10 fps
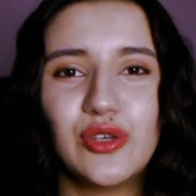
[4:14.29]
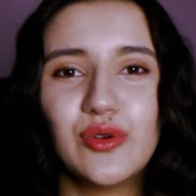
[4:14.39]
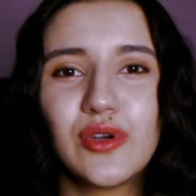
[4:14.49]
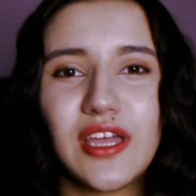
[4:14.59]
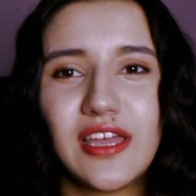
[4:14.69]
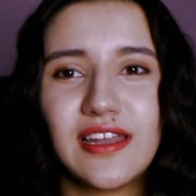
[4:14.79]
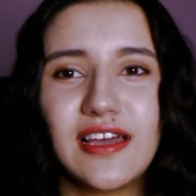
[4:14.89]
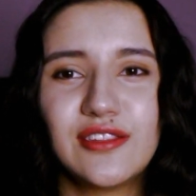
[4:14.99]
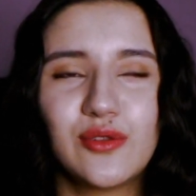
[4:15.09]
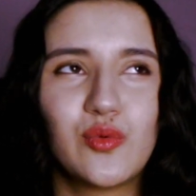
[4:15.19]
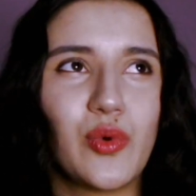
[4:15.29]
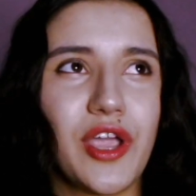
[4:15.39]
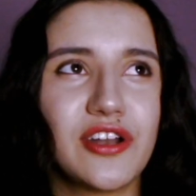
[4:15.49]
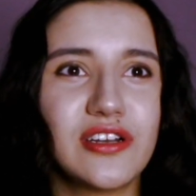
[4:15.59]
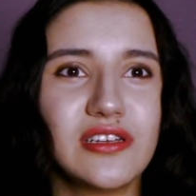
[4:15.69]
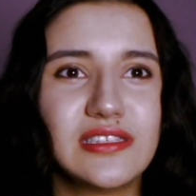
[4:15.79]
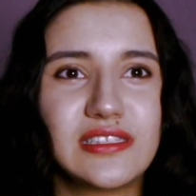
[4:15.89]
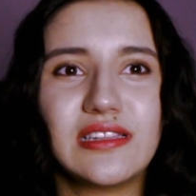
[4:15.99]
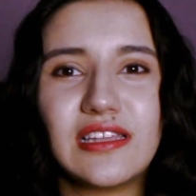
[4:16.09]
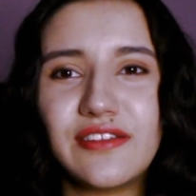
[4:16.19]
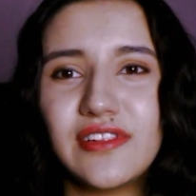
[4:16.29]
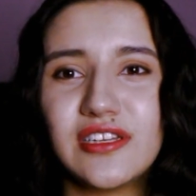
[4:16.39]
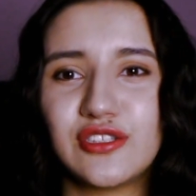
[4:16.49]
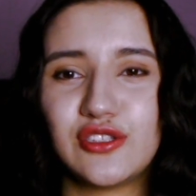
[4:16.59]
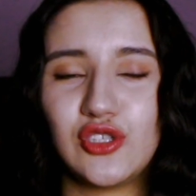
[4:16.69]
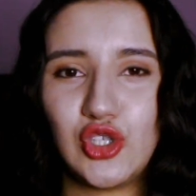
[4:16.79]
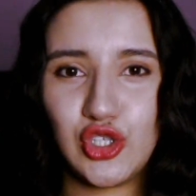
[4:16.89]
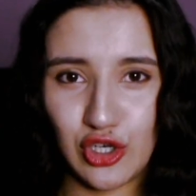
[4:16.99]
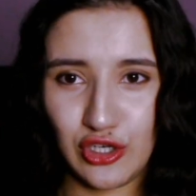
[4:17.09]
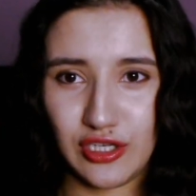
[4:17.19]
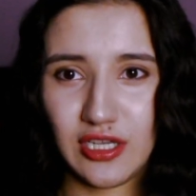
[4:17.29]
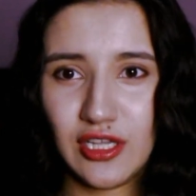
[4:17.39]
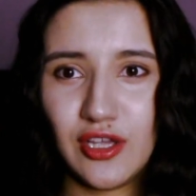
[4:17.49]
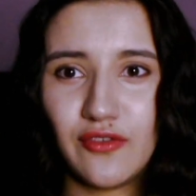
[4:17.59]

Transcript: you cannot wear sleeveless shirt.